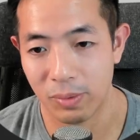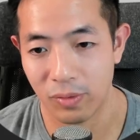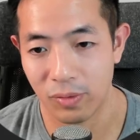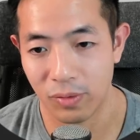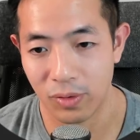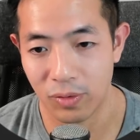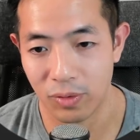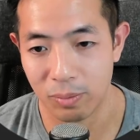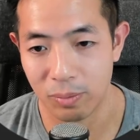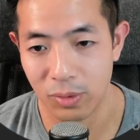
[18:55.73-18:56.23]

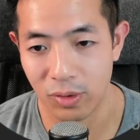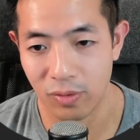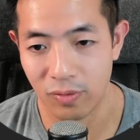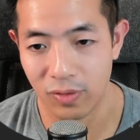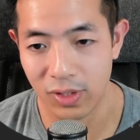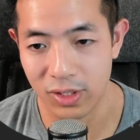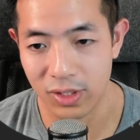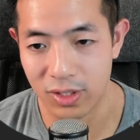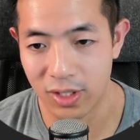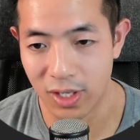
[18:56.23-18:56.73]
we remove
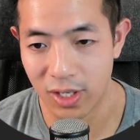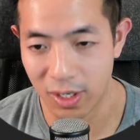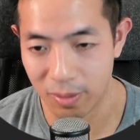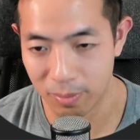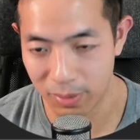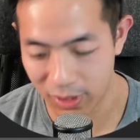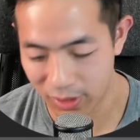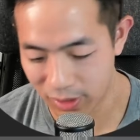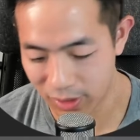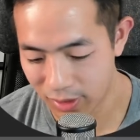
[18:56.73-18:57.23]
these
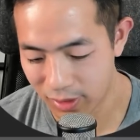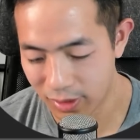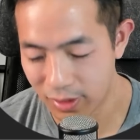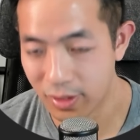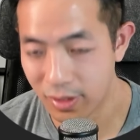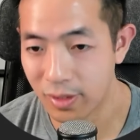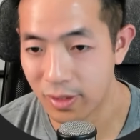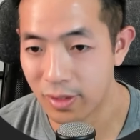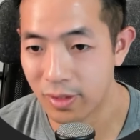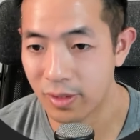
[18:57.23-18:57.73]
comments.
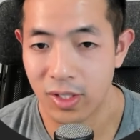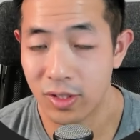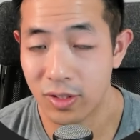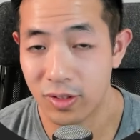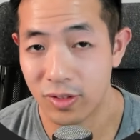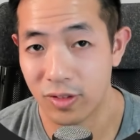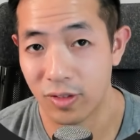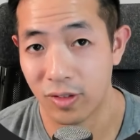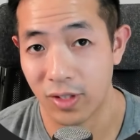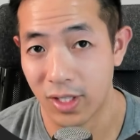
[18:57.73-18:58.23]

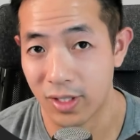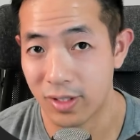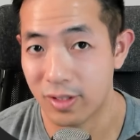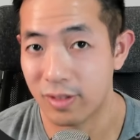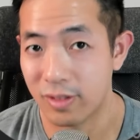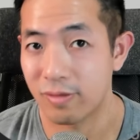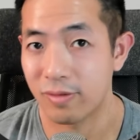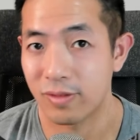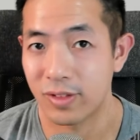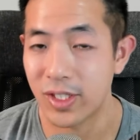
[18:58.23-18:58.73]
So that's
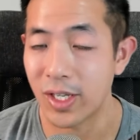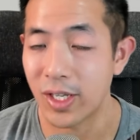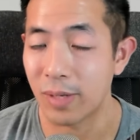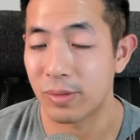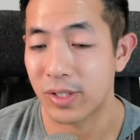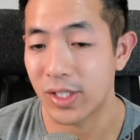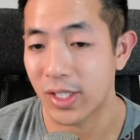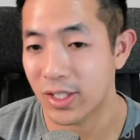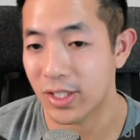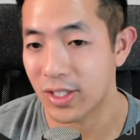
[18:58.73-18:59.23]
step
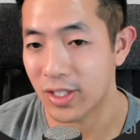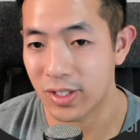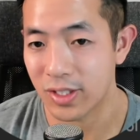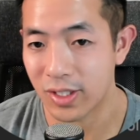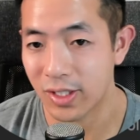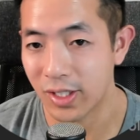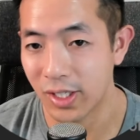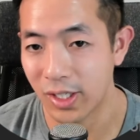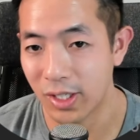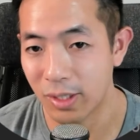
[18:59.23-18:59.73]
6, is
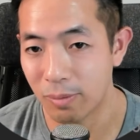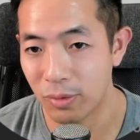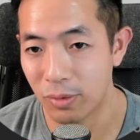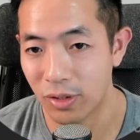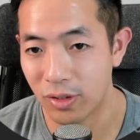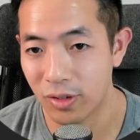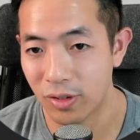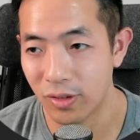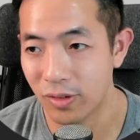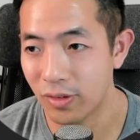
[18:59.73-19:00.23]
clean up
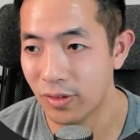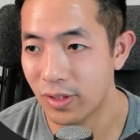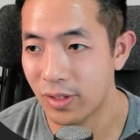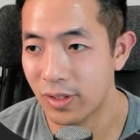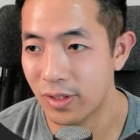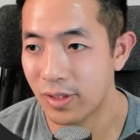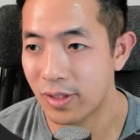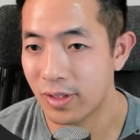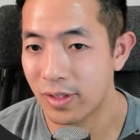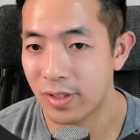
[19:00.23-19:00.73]
your code.
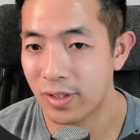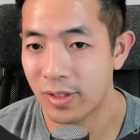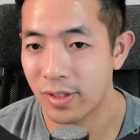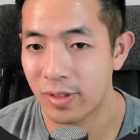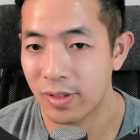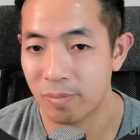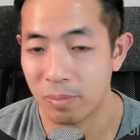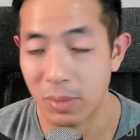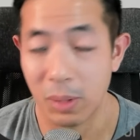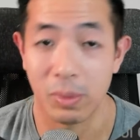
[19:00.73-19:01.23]

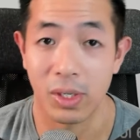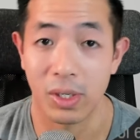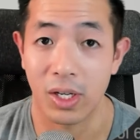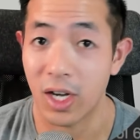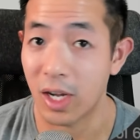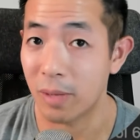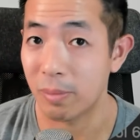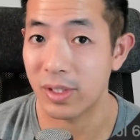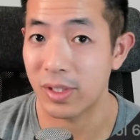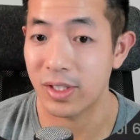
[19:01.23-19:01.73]
Maybe
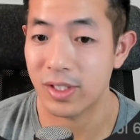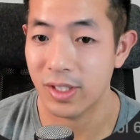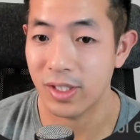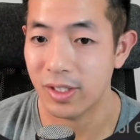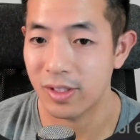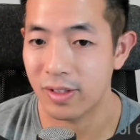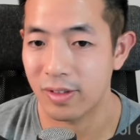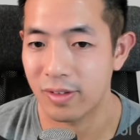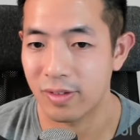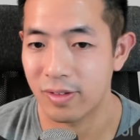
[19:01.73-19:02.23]
comment it.